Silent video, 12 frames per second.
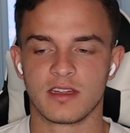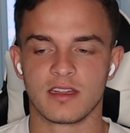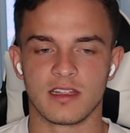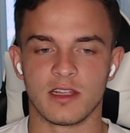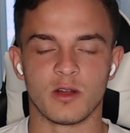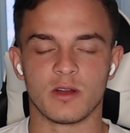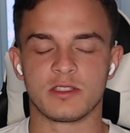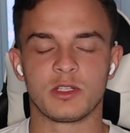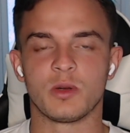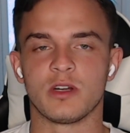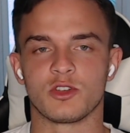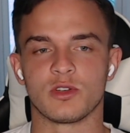and
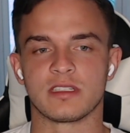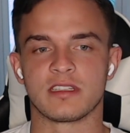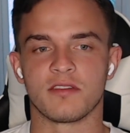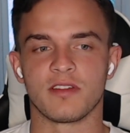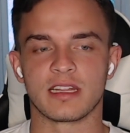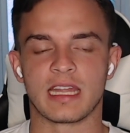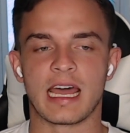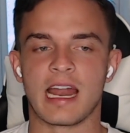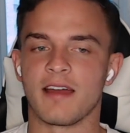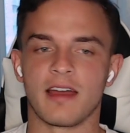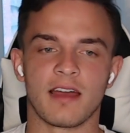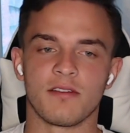200 and stuff like that,
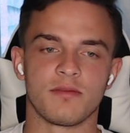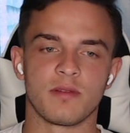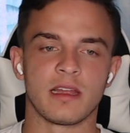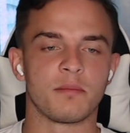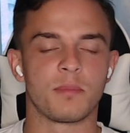I've in